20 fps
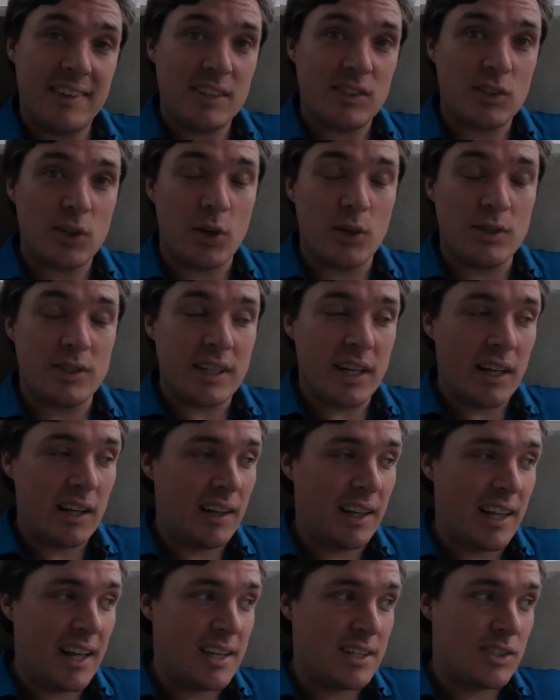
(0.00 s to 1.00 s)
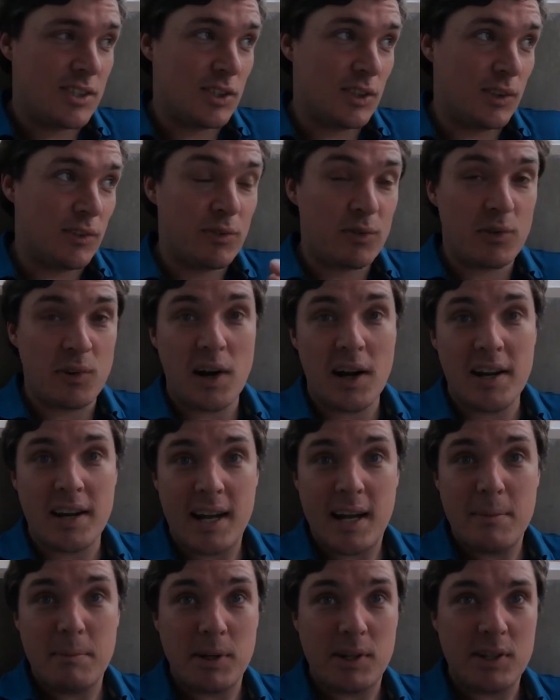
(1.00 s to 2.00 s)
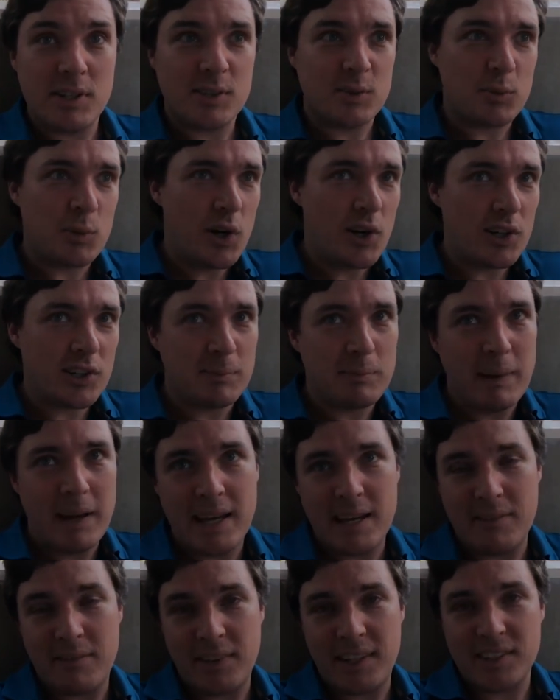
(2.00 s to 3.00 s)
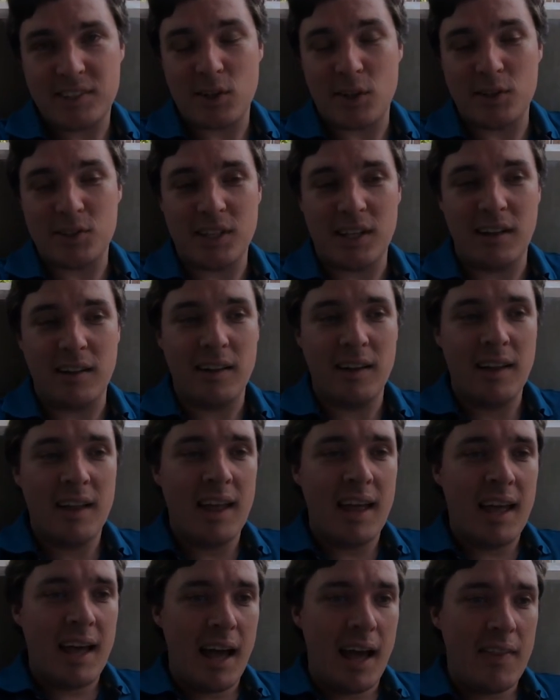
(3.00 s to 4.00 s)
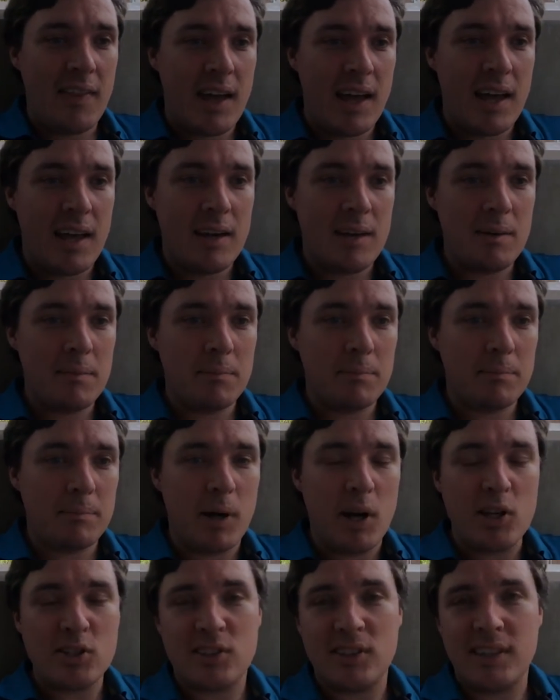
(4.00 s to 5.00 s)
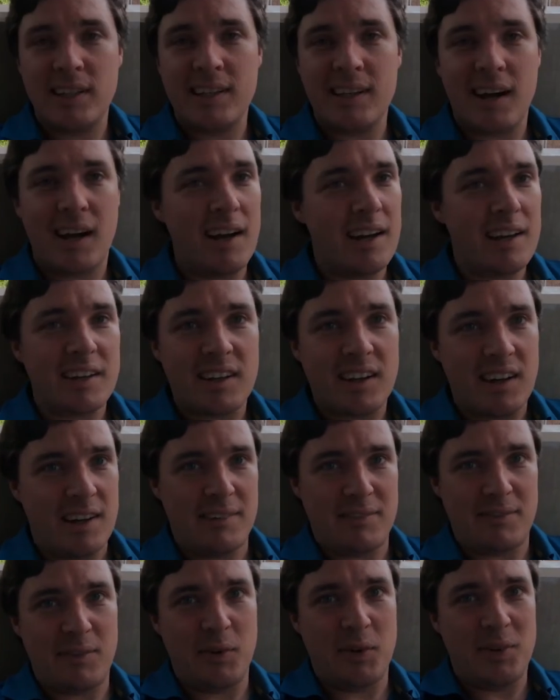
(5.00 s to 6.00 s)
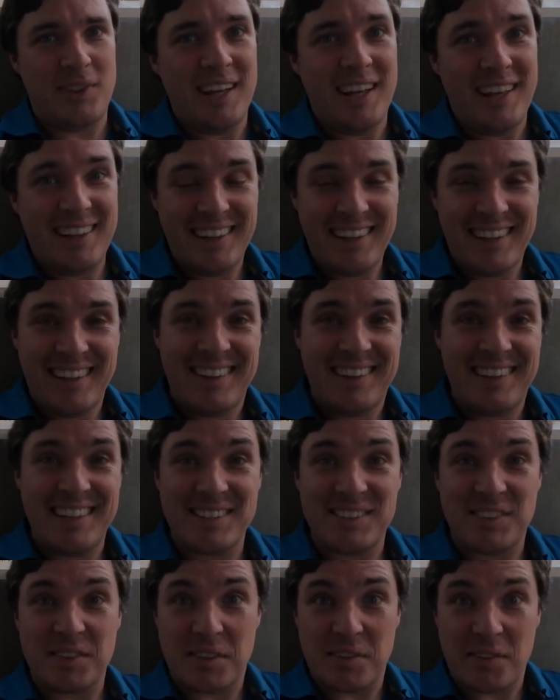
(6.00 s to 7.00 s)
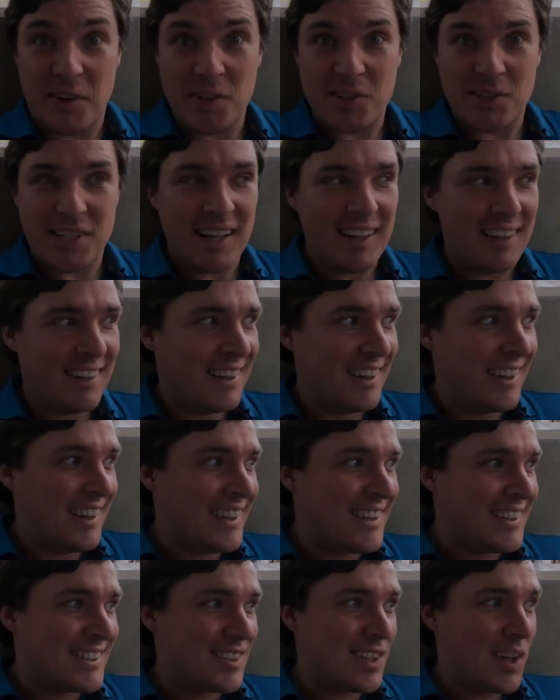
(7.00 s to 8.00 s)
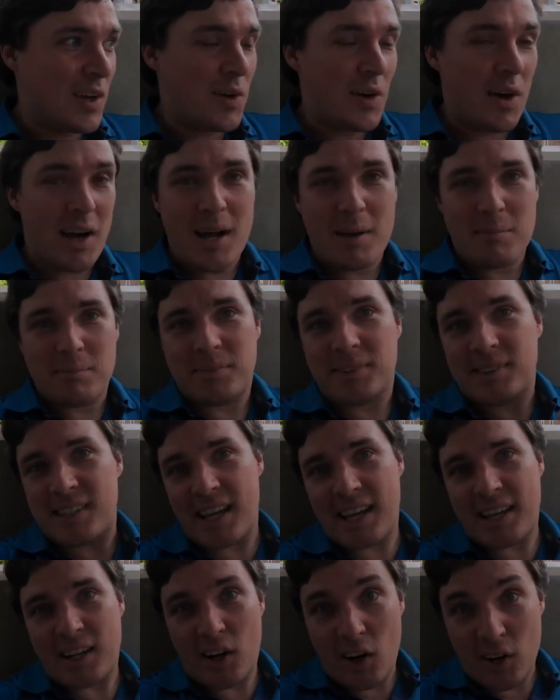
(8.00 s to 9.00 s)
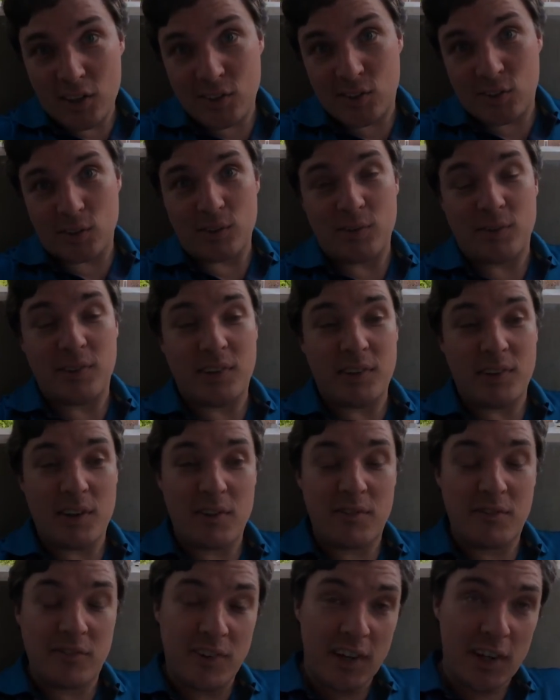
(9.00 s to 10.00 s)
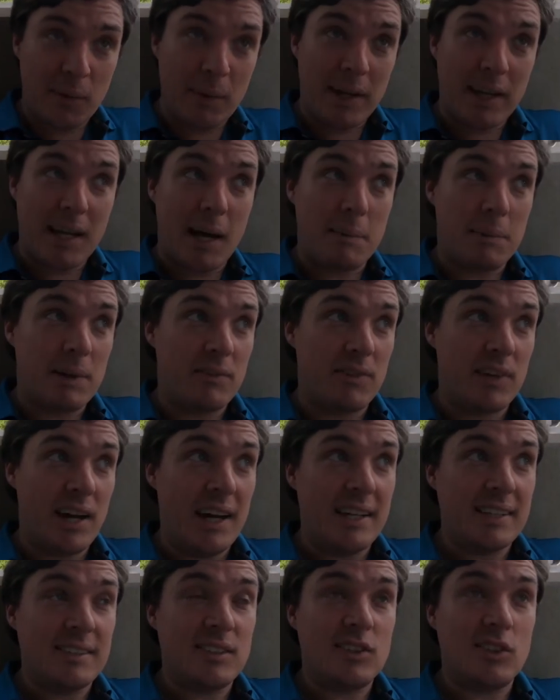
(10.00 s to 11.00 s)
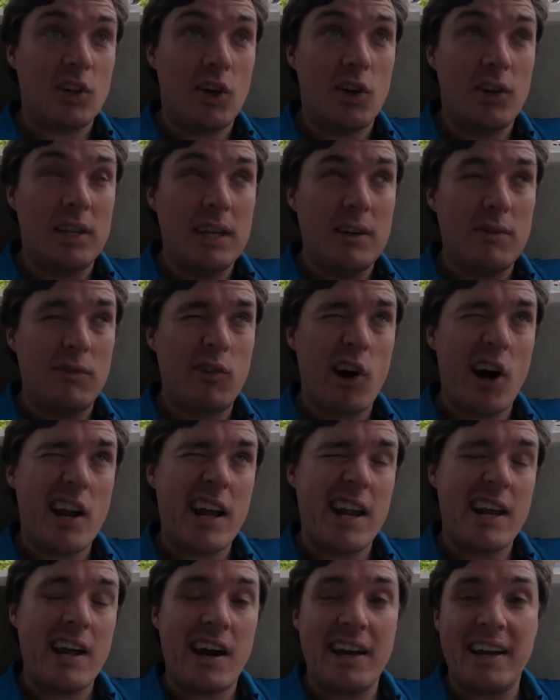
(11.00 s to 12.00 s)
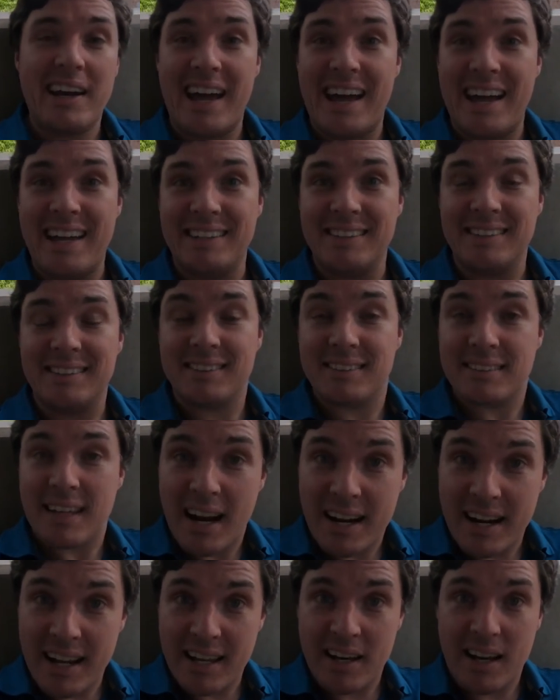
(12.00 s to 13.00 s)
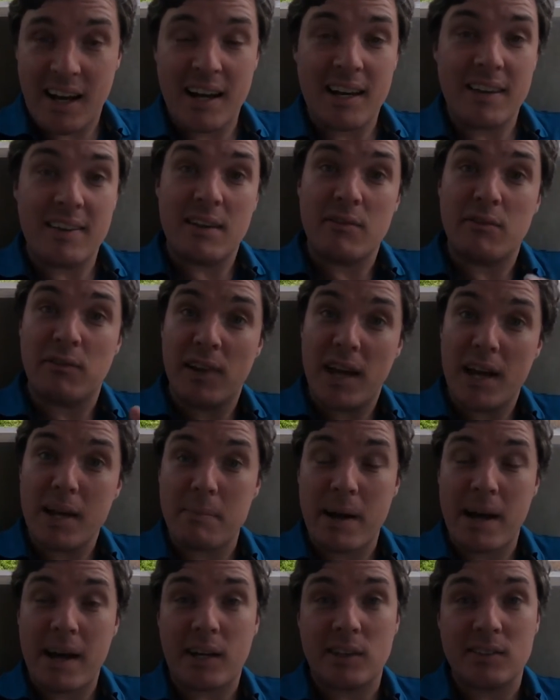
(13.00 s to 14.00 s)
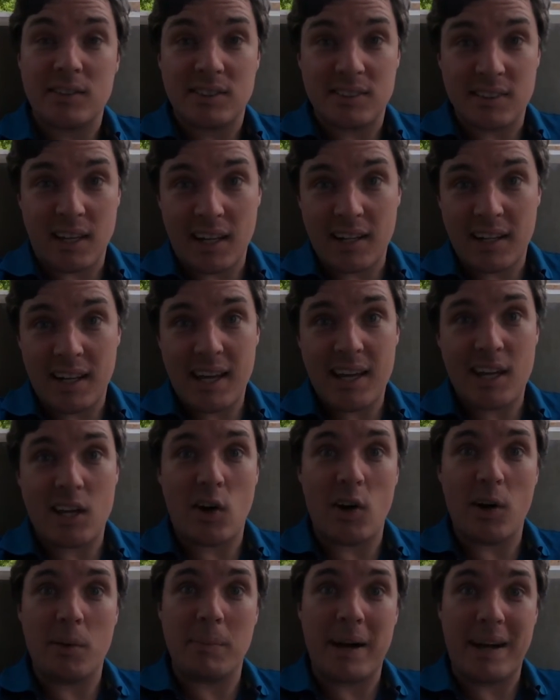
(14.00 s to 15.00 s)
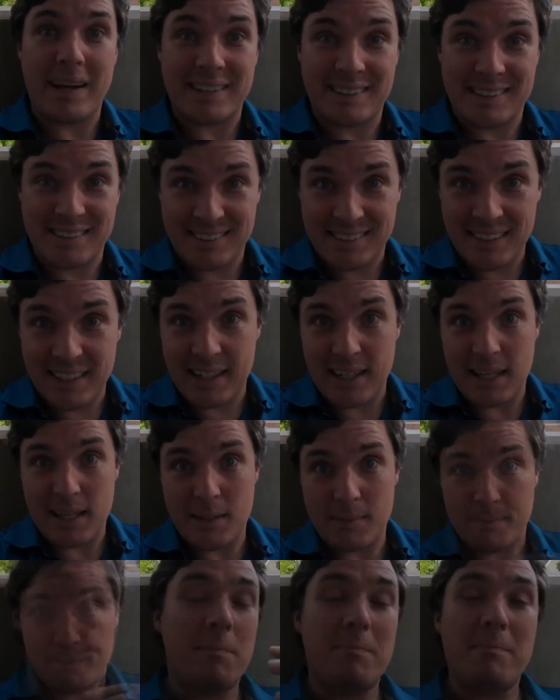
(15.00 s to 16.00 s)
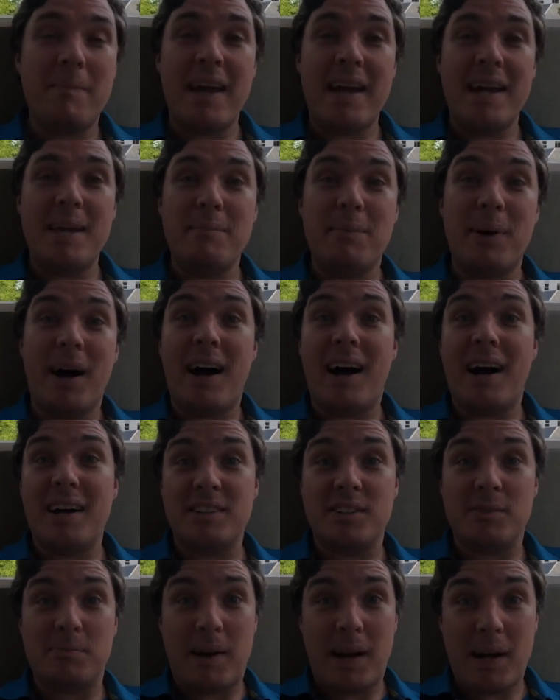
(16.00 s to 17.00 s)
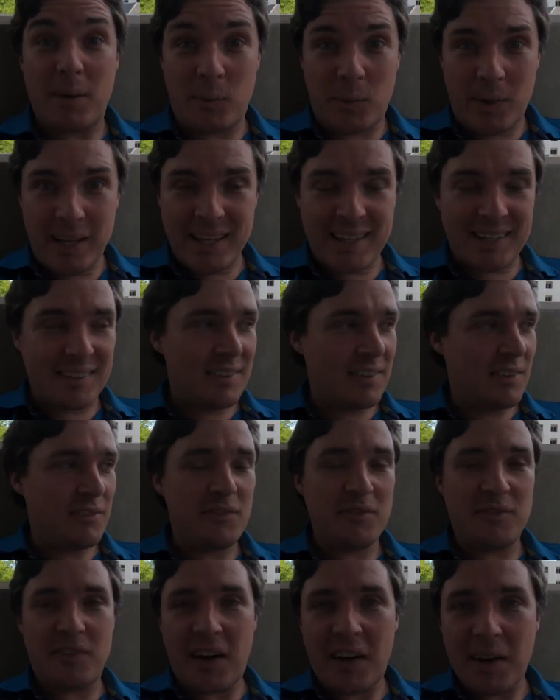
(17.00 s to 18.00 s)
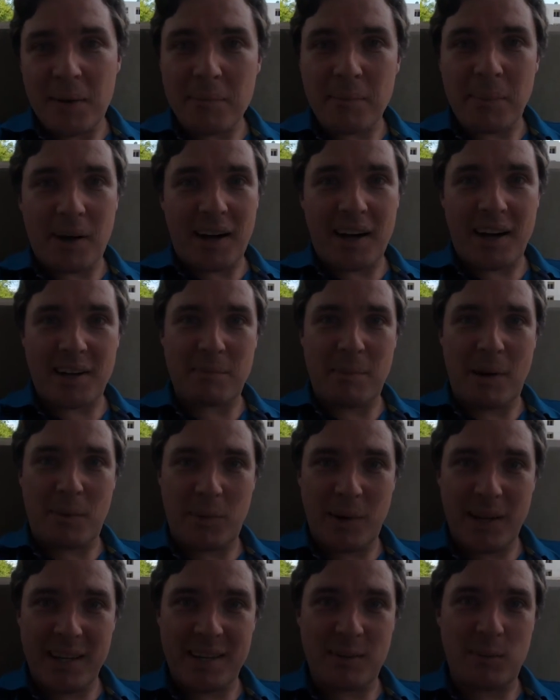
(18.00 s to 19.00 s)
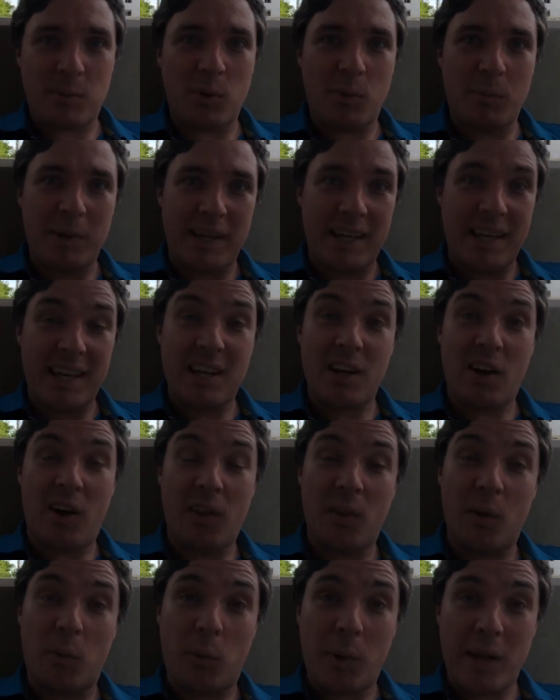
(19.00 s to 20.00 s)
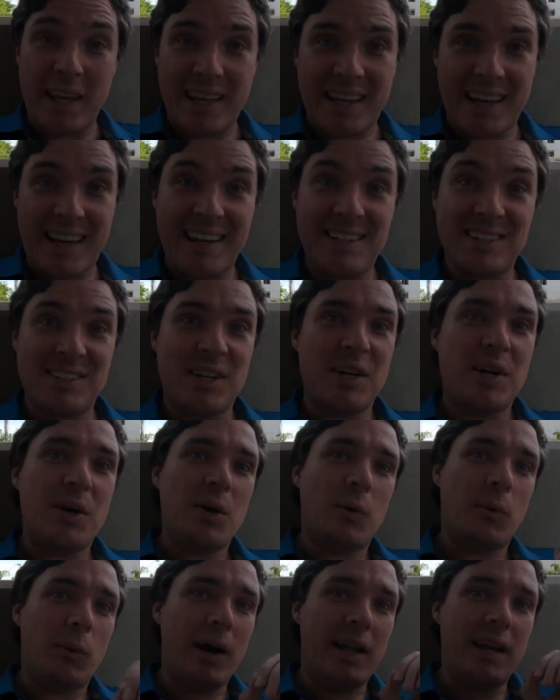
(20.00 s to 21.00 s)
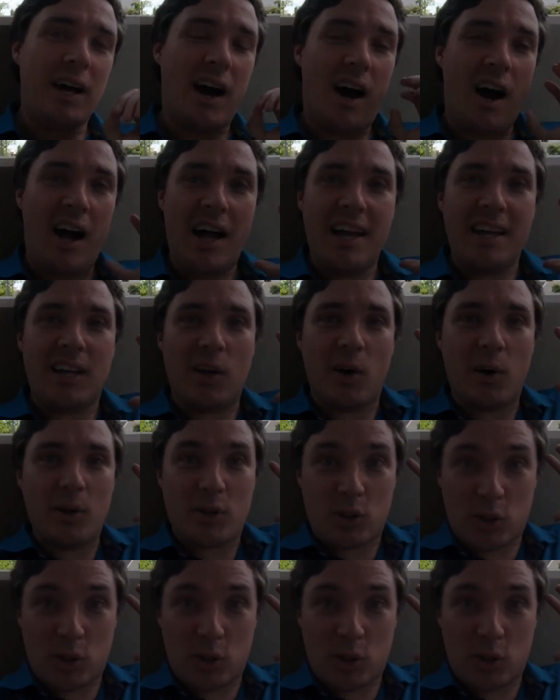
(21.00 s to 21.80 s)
this hotel until Friday because work's paying for this hotel, and then personally I can't afford this sort of hotel, so I'm staying in hostel for the following couple of nights, so the Friday night and Saturday night, and then flying back Sunday going back to Sydney. The main part of my week, the fun part of my week, will begin on the weekend when I go